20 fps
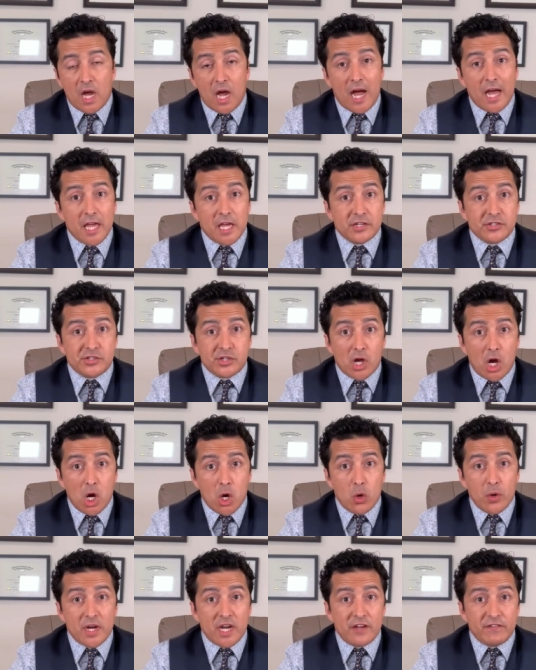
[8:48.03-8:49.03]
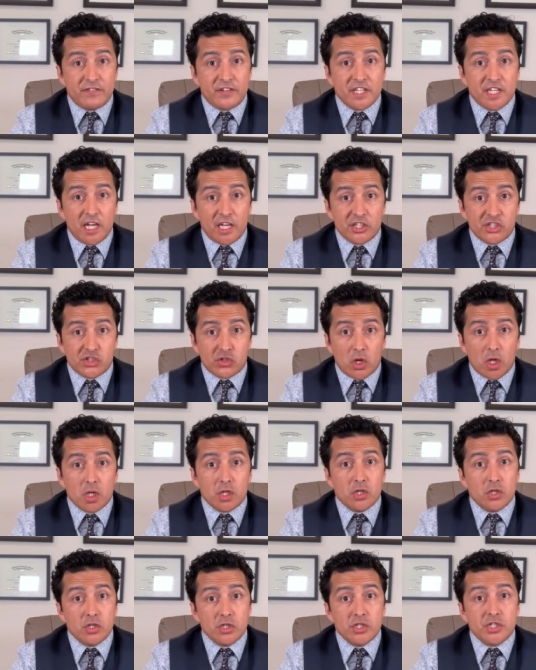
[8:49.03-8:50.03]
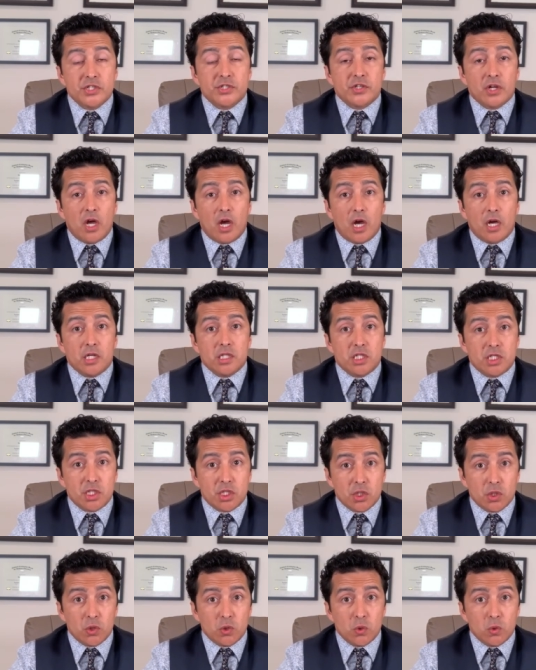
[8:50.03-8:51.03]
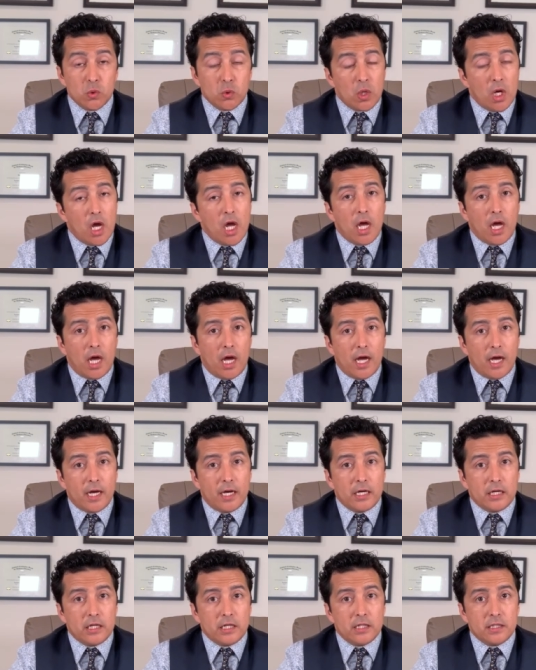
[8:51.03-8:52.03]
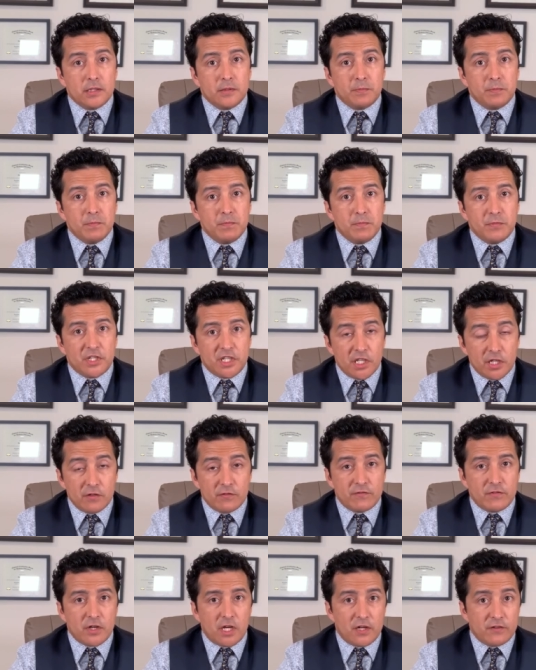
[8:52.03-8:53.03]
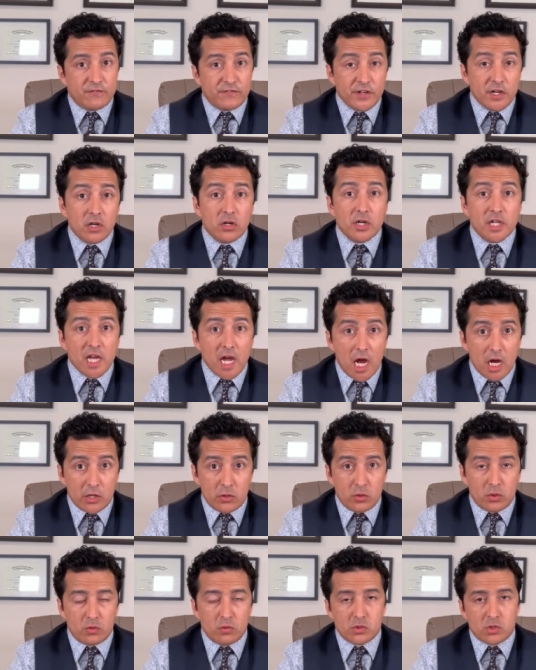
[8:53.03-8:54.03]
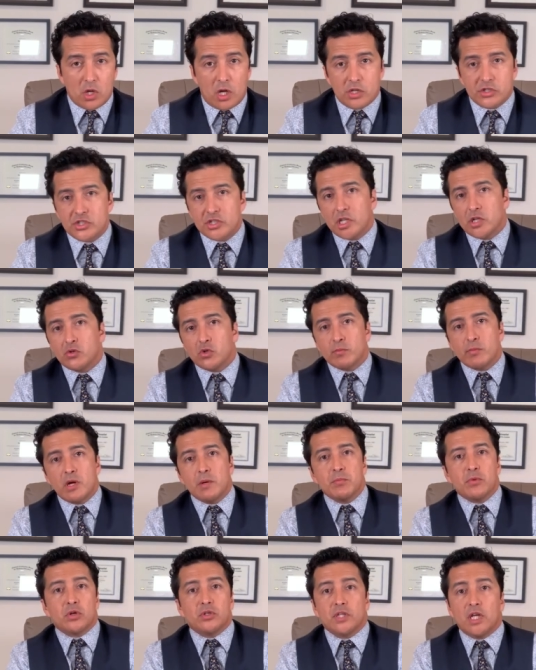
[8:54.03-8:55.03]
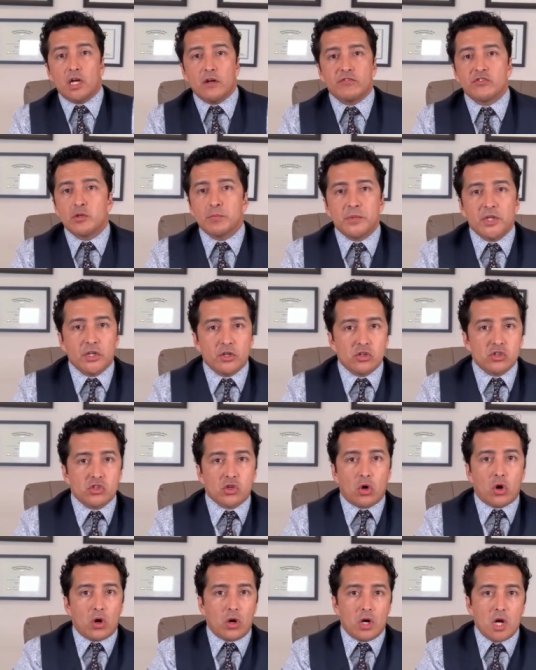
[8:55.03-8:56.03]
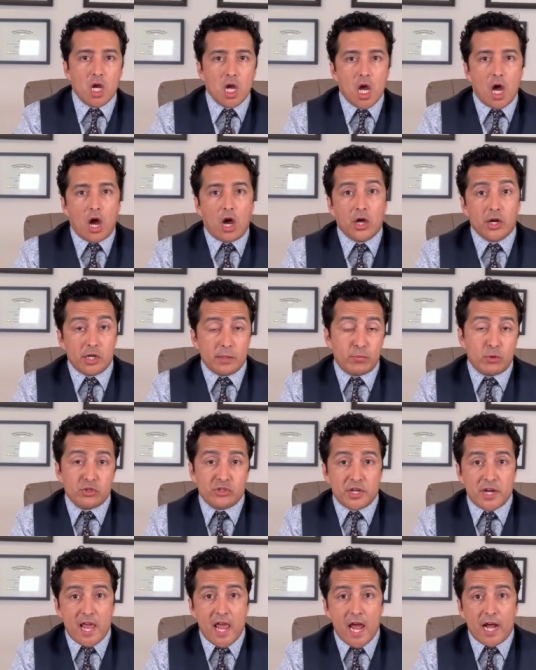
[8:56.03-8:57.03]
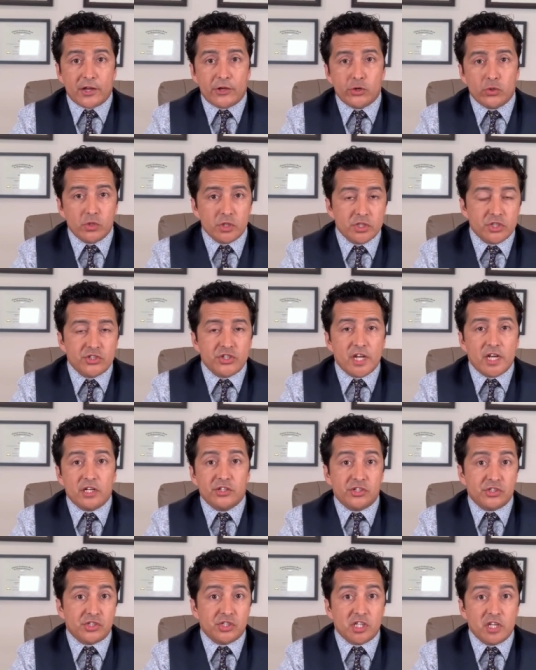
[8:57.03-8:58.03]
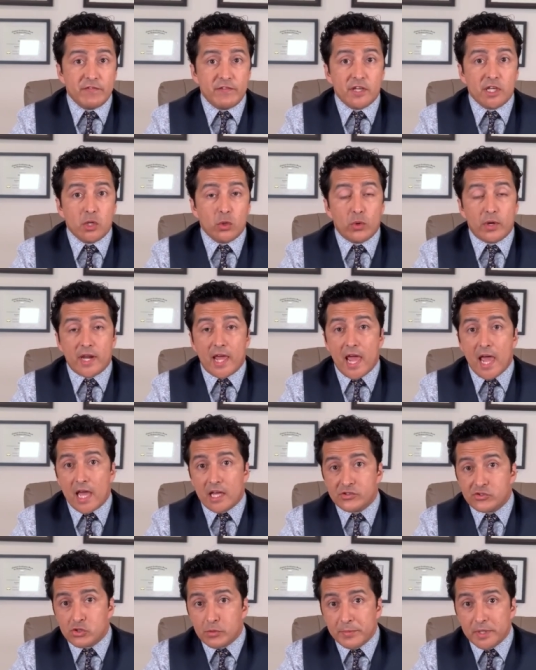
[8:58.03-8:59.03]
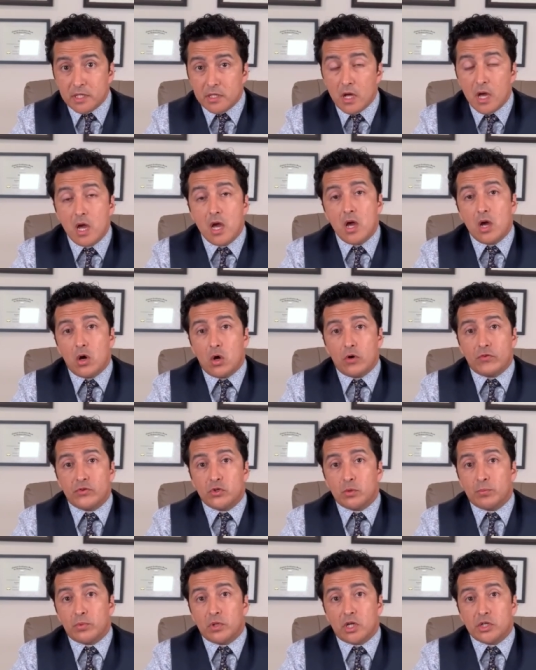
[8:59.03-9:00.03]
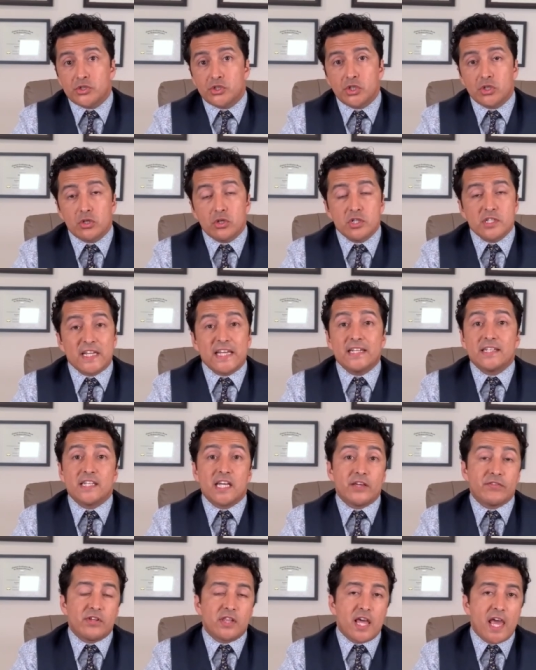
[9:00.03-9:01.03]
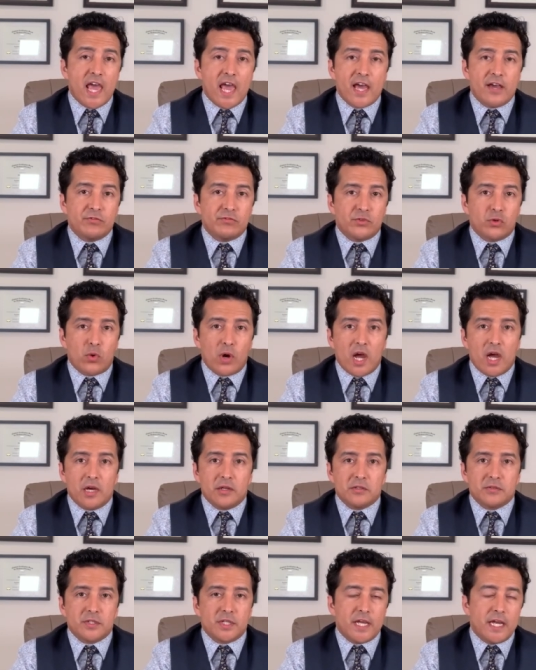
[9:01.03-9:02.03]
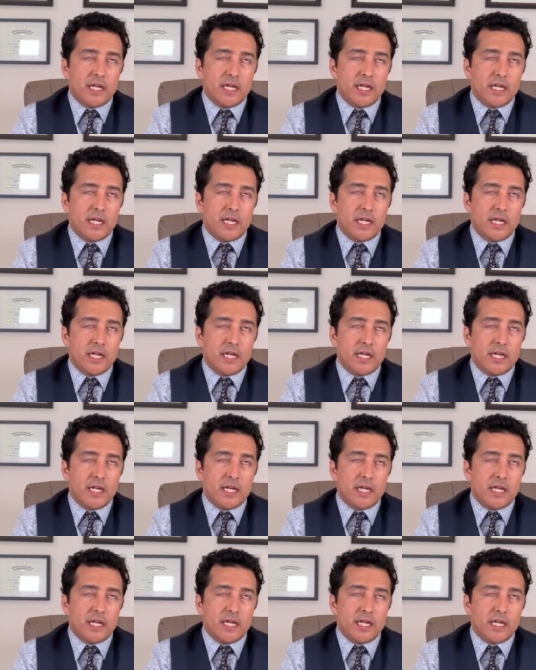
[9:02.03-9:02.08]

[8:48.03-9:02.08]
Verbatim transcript: ISO and FDA standards uh, to uh, give uh, fairly accurate results. Again, remember, none of the meters are 100% accurate. They are just giving you an estimate of your blood sugars and they will have around